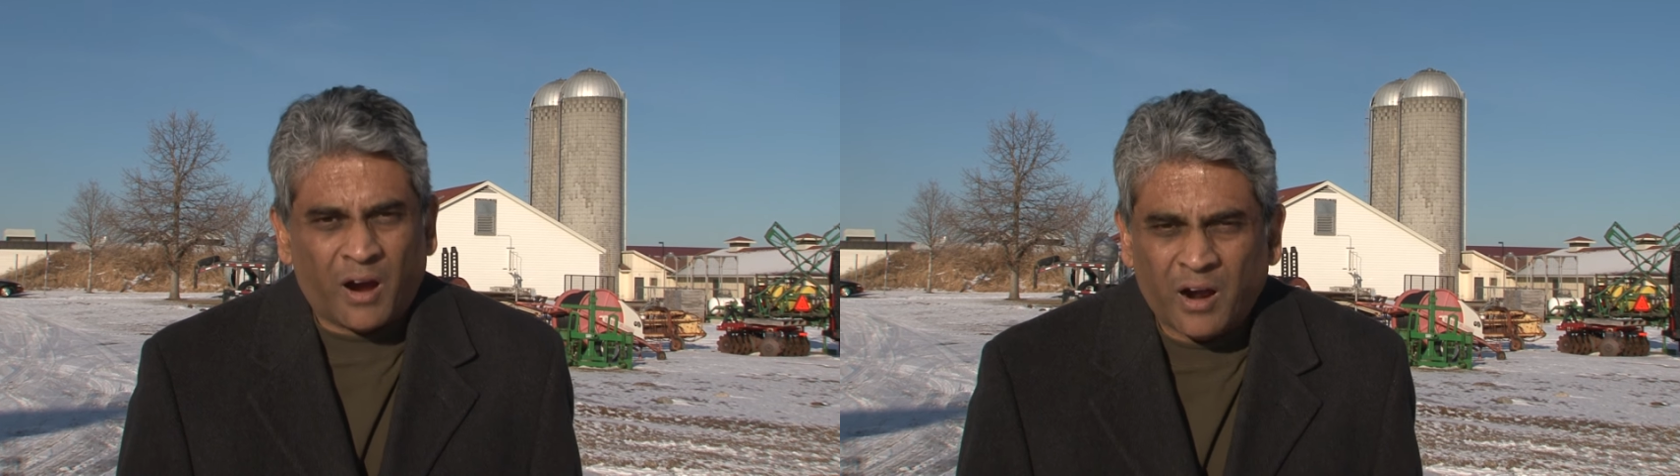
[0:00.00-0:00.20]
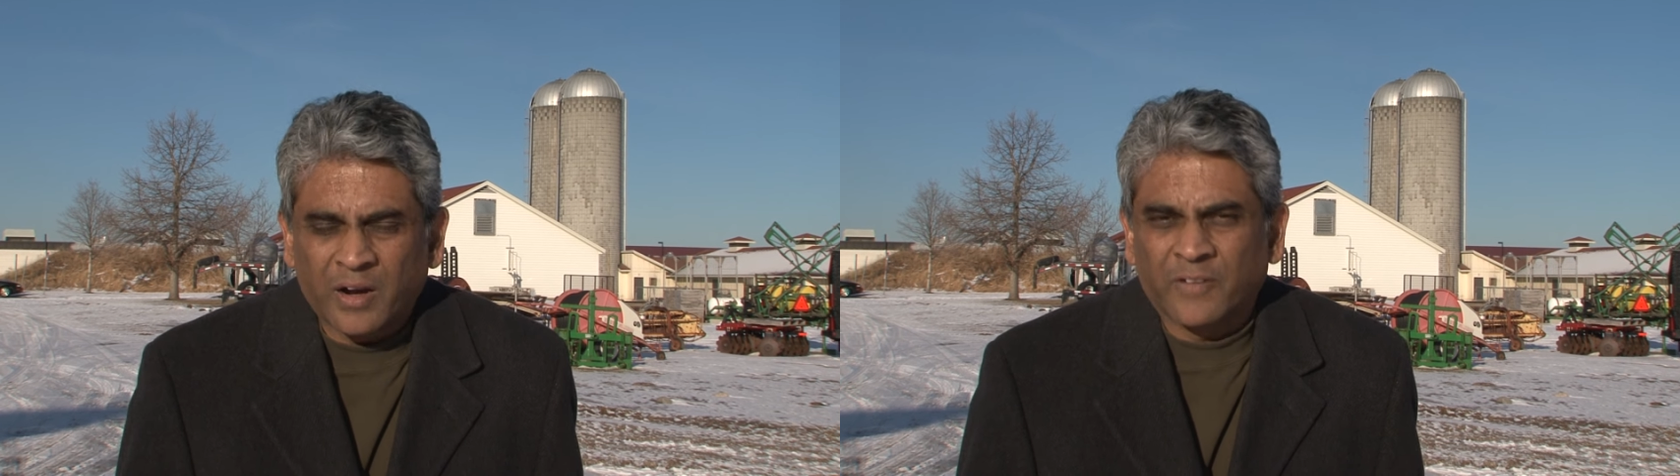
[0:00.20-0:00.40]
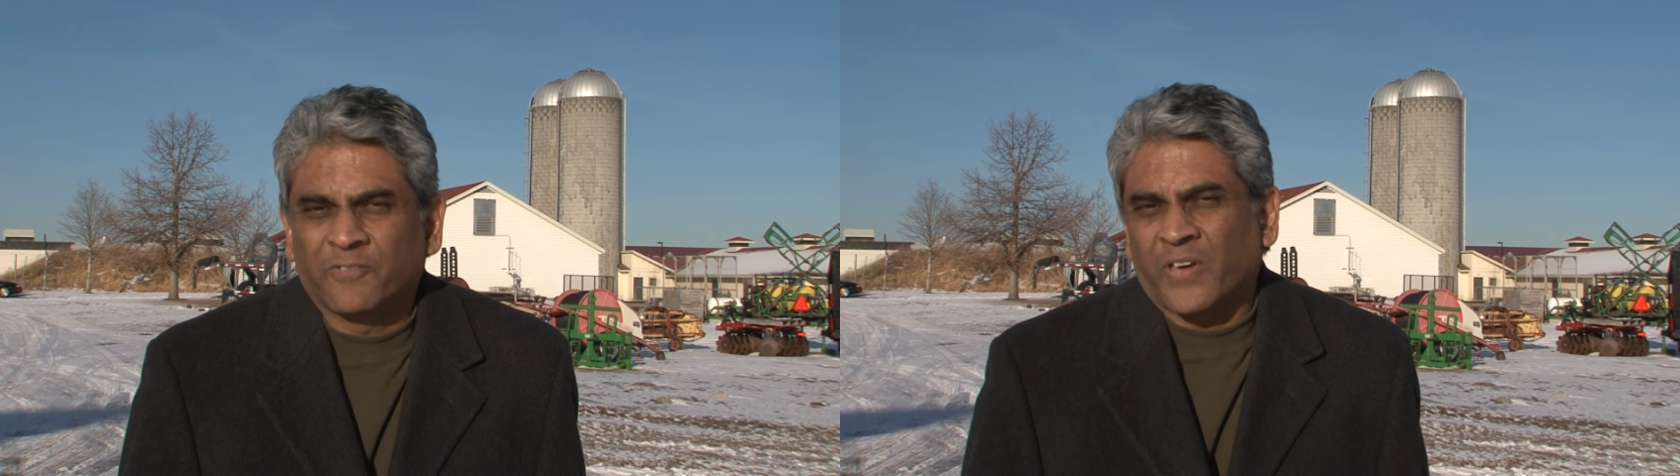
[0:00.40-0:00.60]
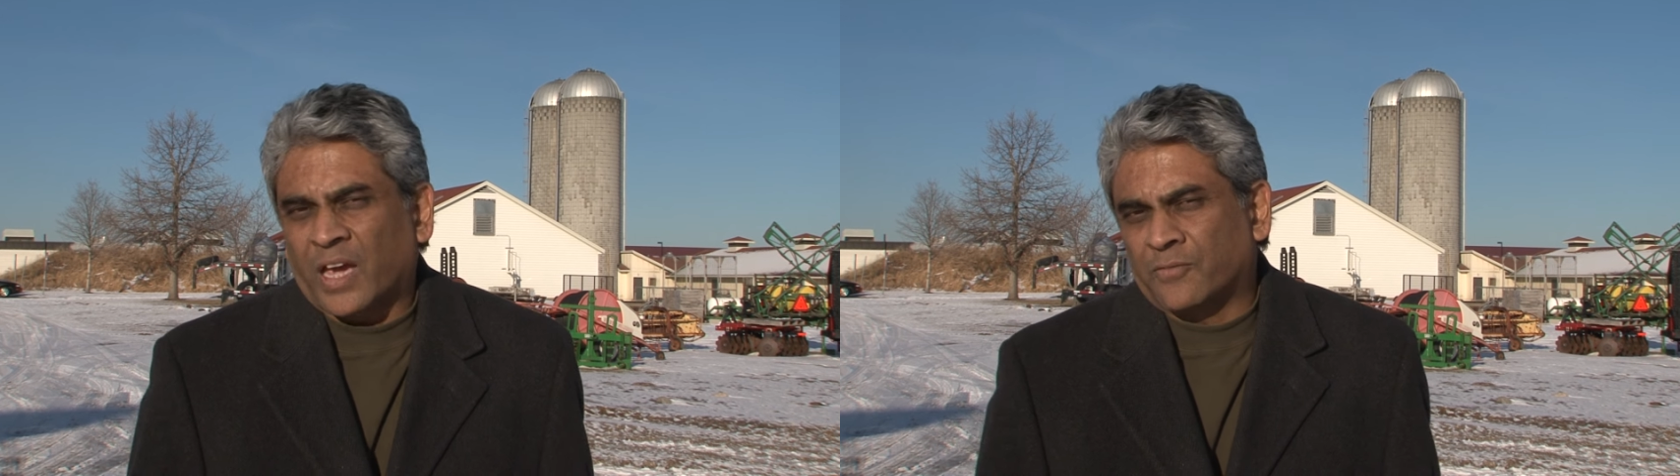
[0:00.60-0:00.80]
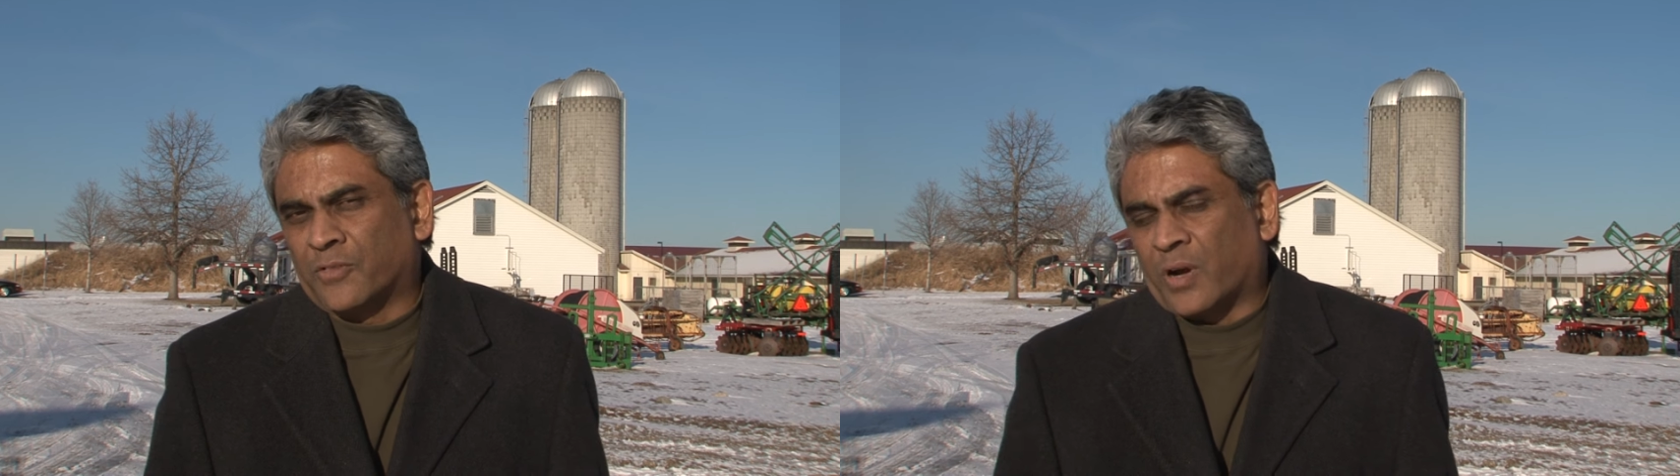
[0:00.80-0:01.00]
are in
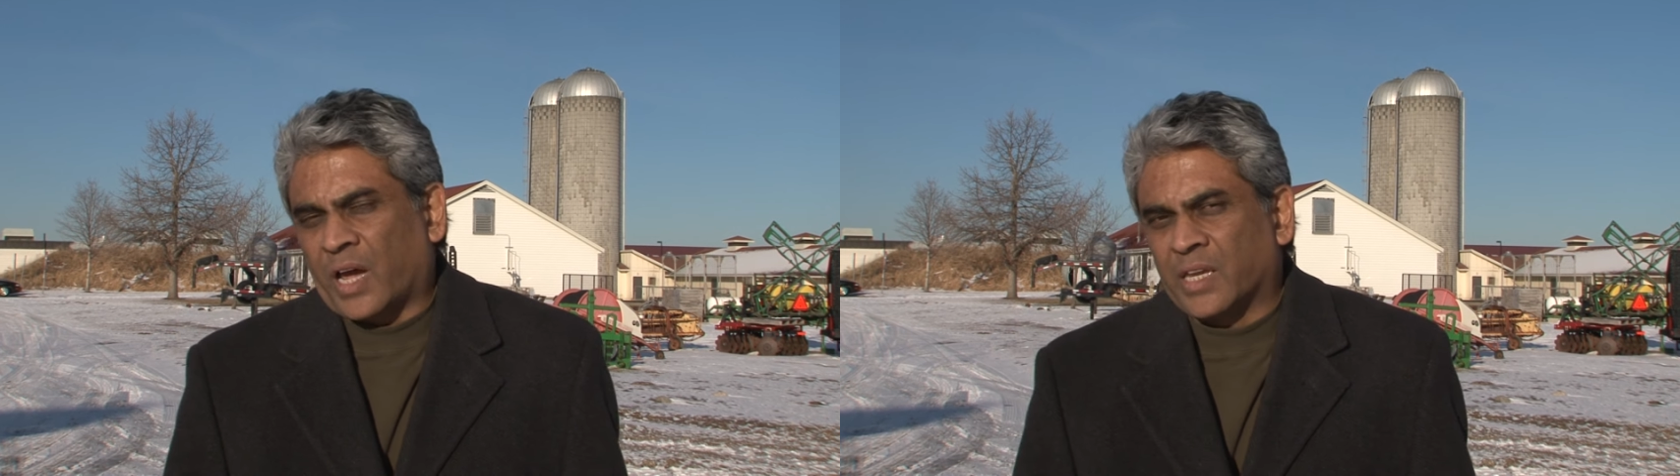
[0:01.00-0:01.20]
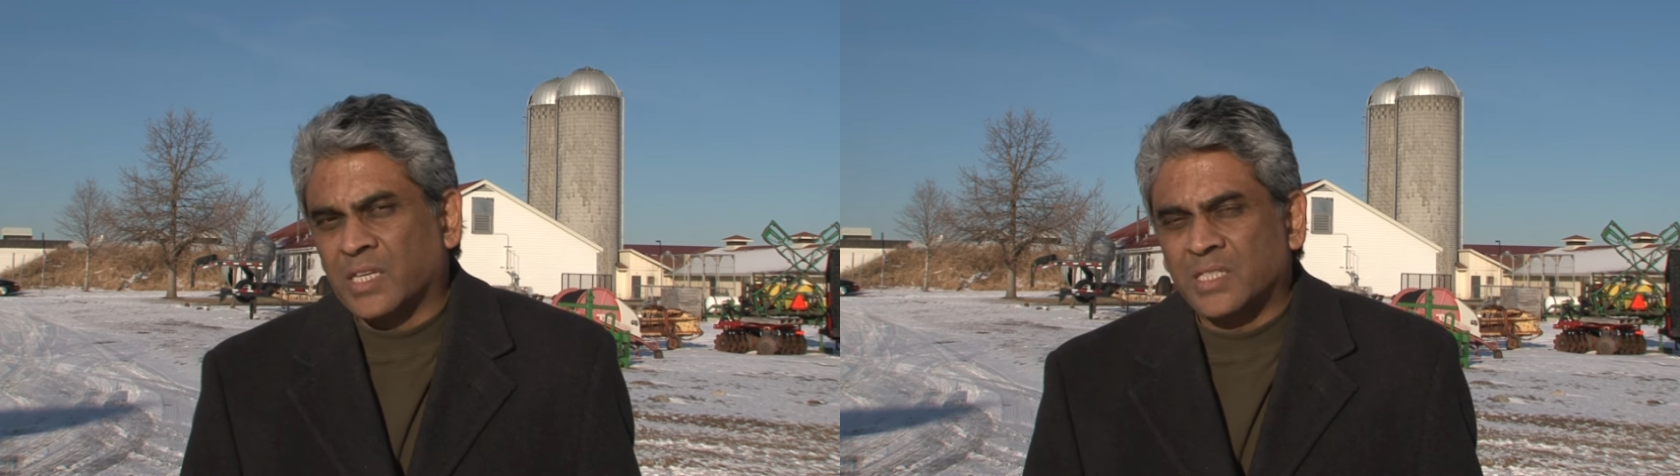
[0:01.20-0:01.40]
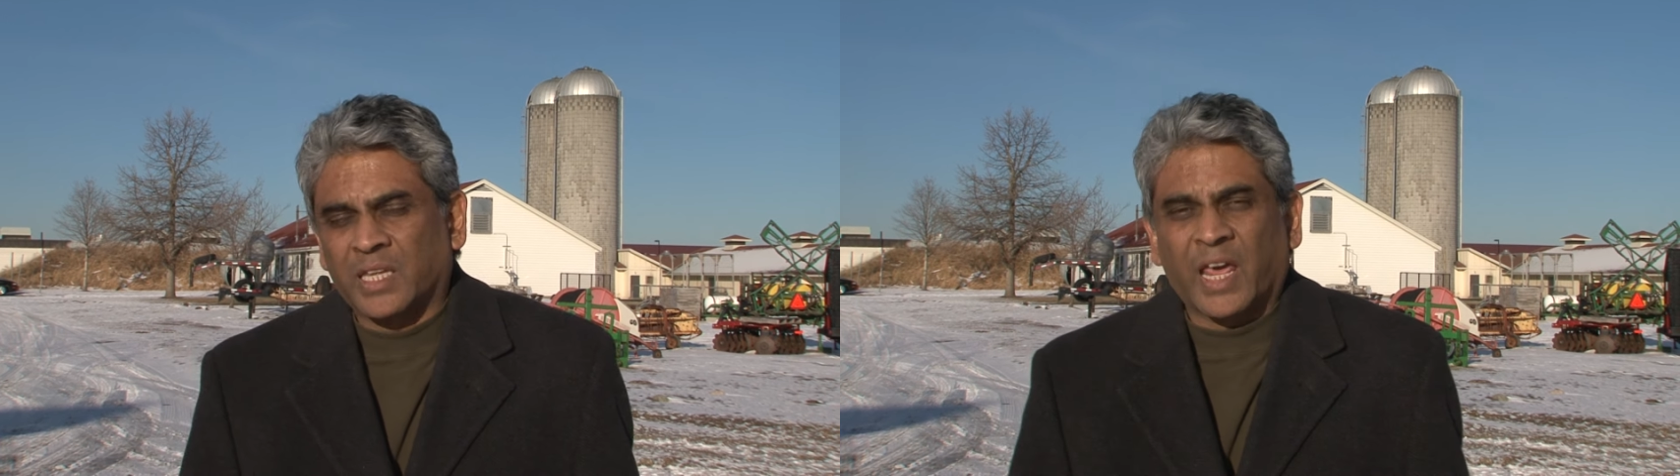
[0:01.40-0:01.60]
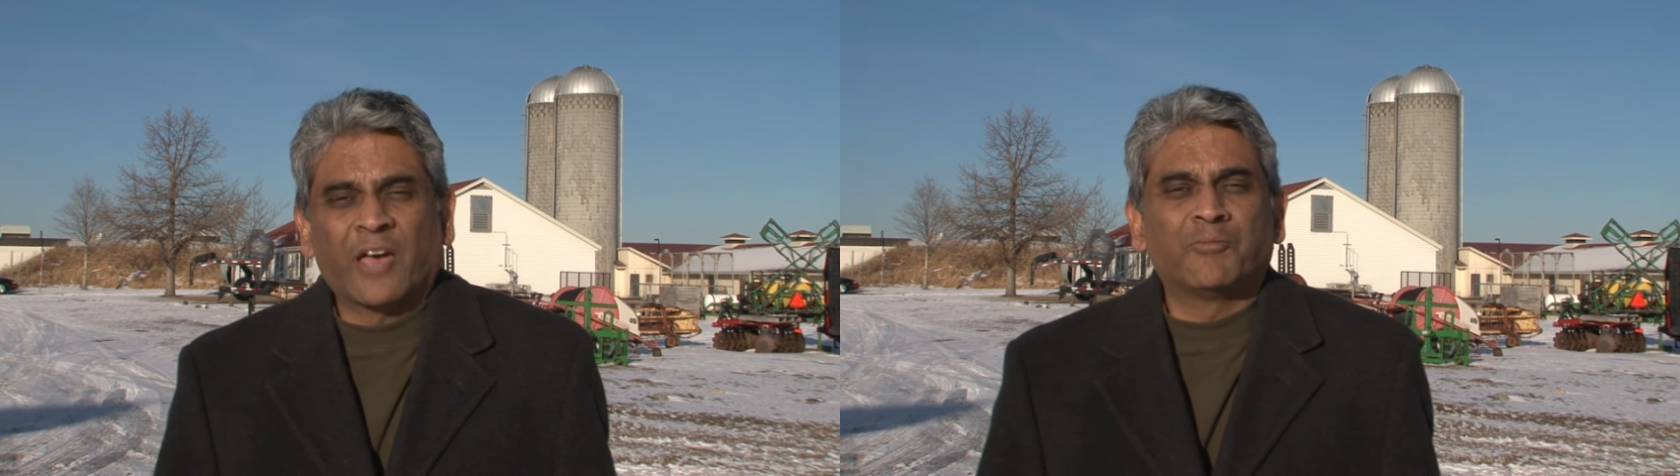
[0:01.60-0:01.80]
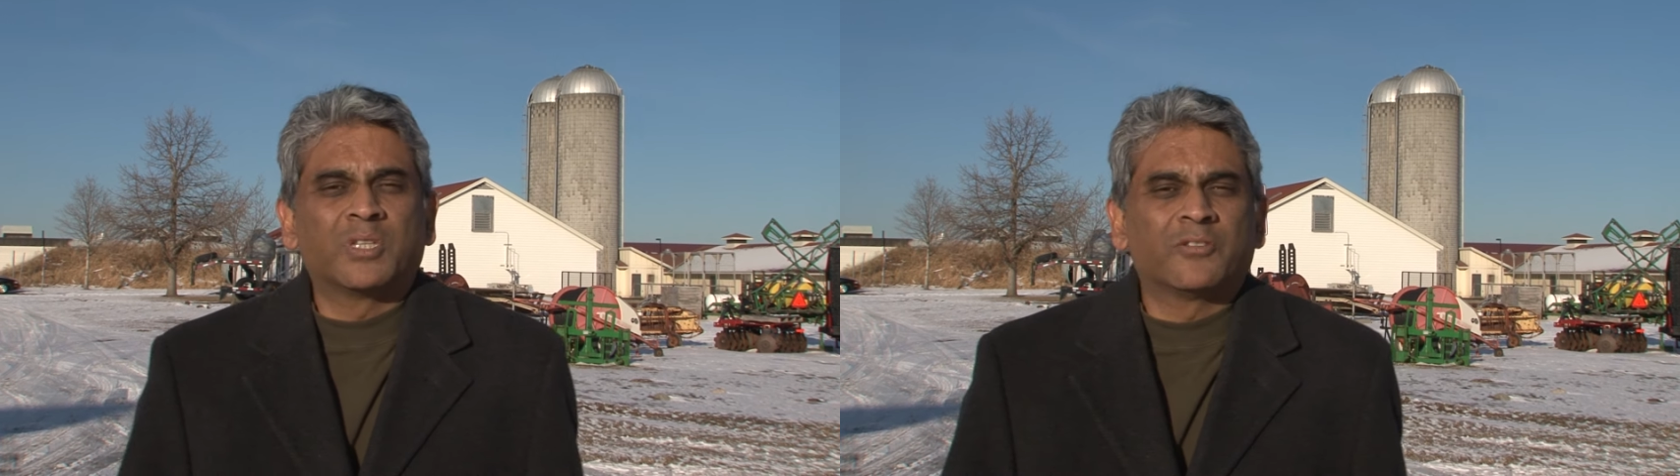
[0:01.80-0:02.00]
fact varieties that
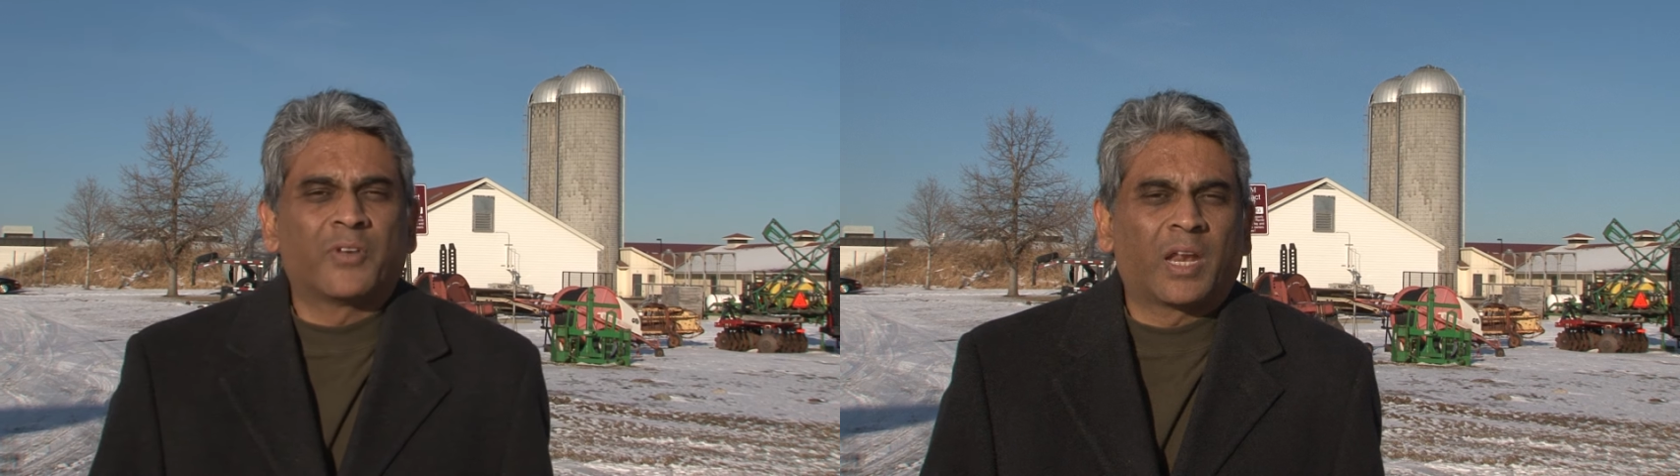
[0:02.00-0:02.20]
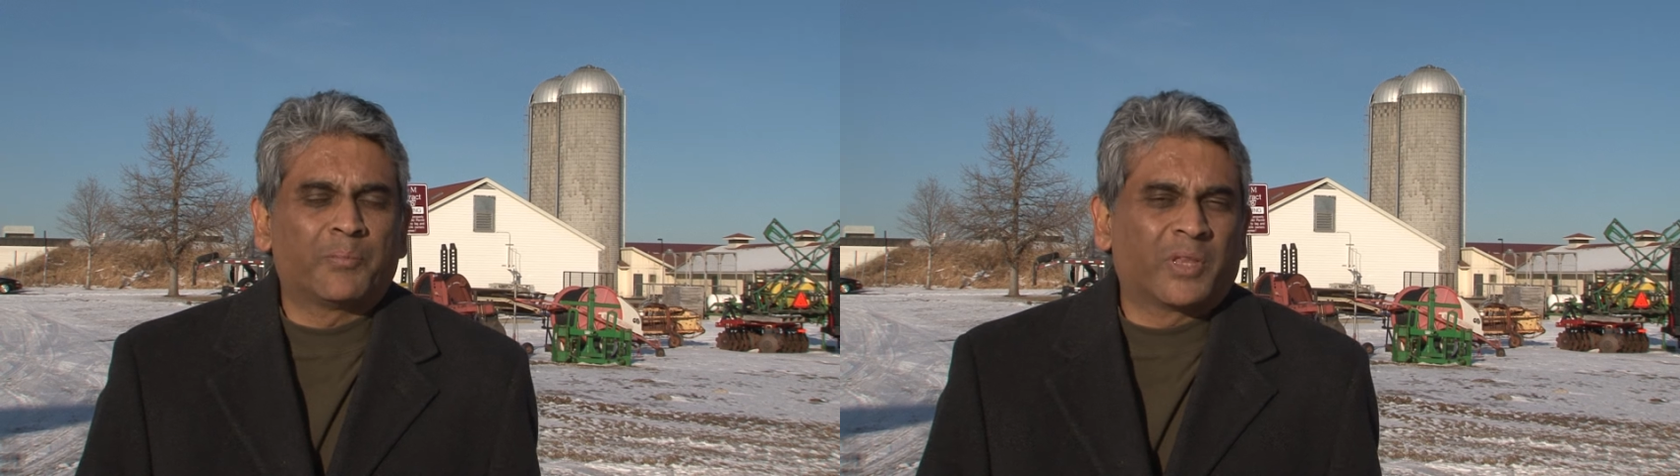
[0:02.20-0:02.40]
have been developed